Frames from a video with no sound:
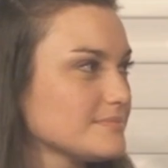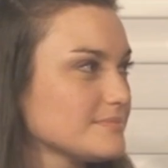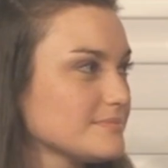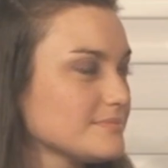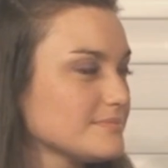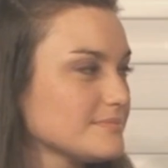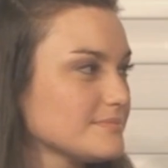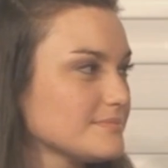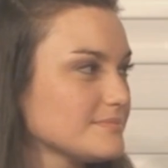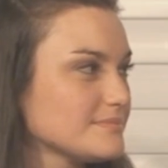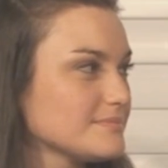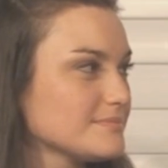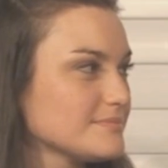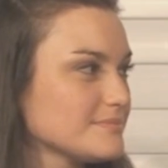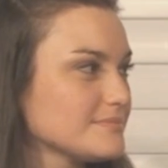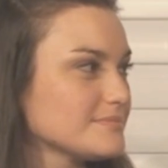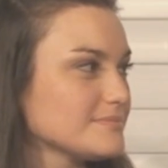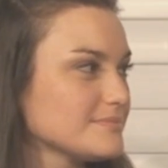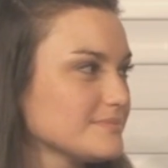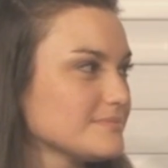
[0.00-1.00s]

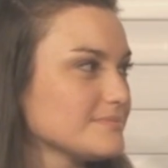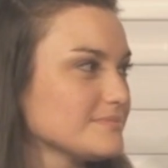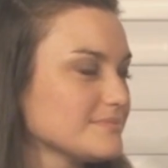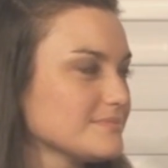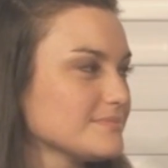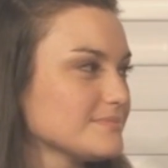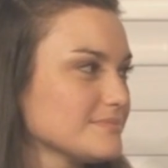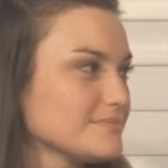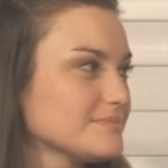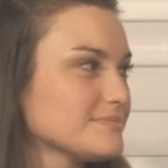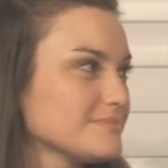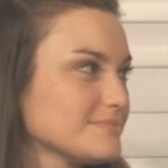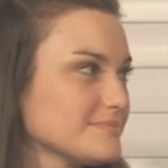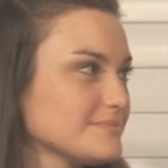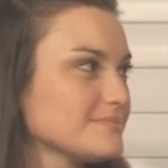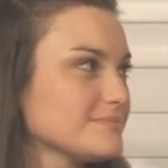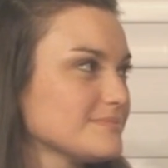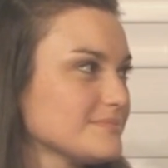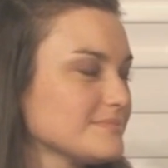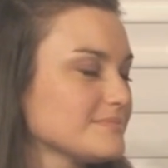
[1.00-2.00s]

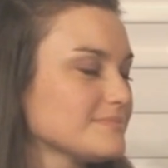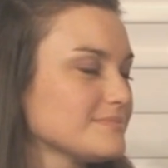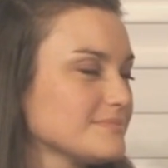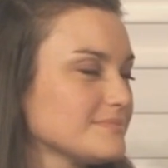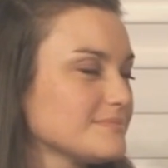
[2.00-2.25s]
(silent)